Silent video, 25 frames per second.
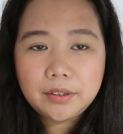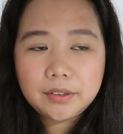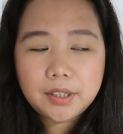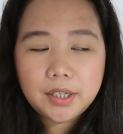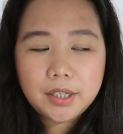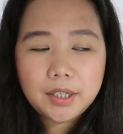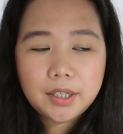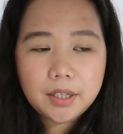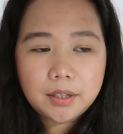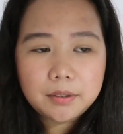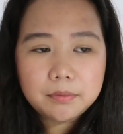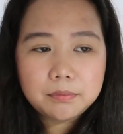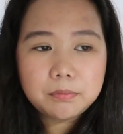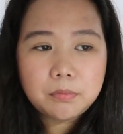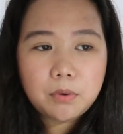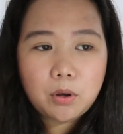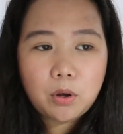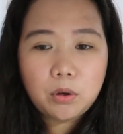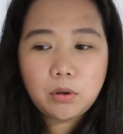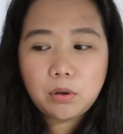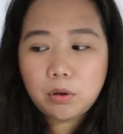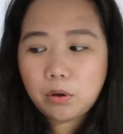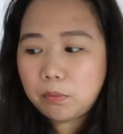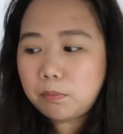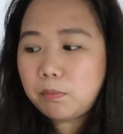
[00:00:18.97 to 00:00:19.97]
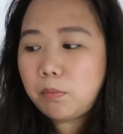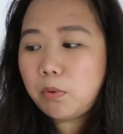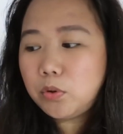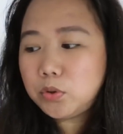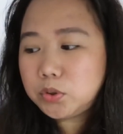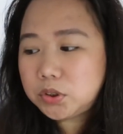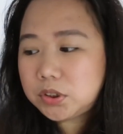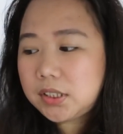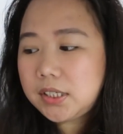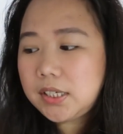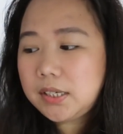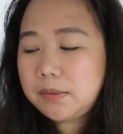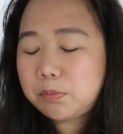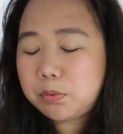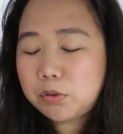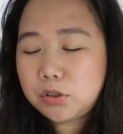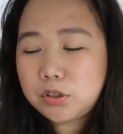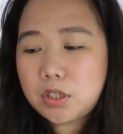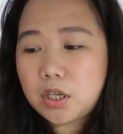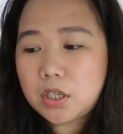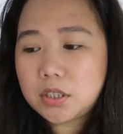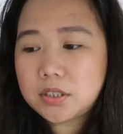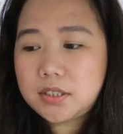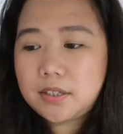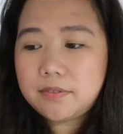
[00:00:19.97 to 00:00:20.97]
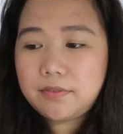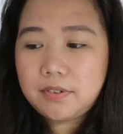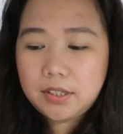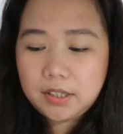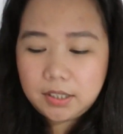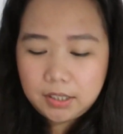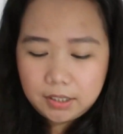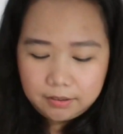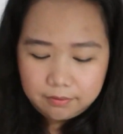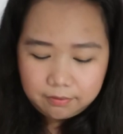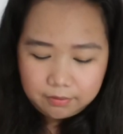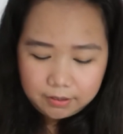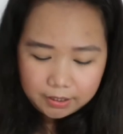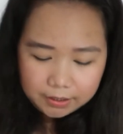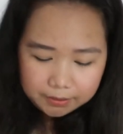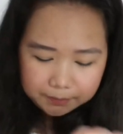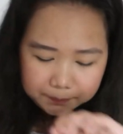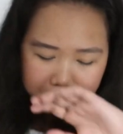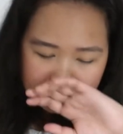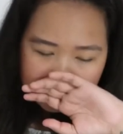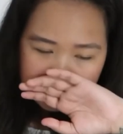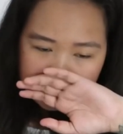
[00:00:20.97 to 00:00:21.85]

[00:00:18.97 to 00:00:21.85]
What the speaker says: Like, I'm mostly productive in the evening.